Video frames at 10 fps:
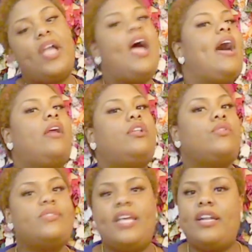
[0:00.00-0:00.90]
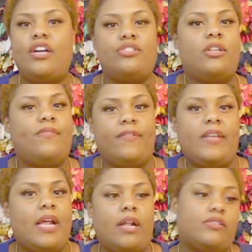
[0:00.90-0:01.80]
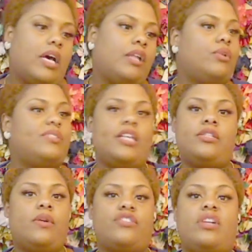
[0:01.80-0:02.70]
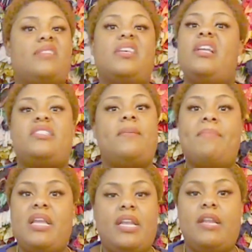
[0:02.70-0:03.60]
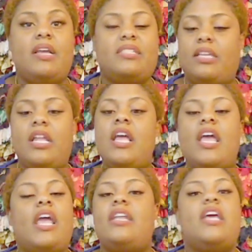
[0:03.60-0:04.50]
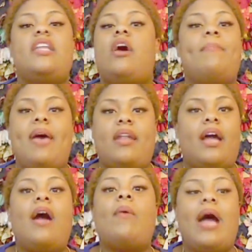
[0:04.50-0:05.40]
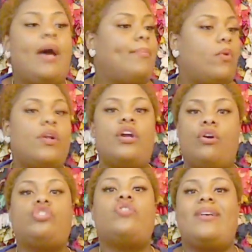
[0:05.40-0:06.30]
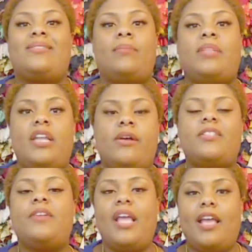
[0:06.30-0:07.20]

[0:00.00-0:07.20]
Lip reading: I'll lose that $150, I'll lose that $200. It doesn't mean it don't matter. I'm gonna go try something else.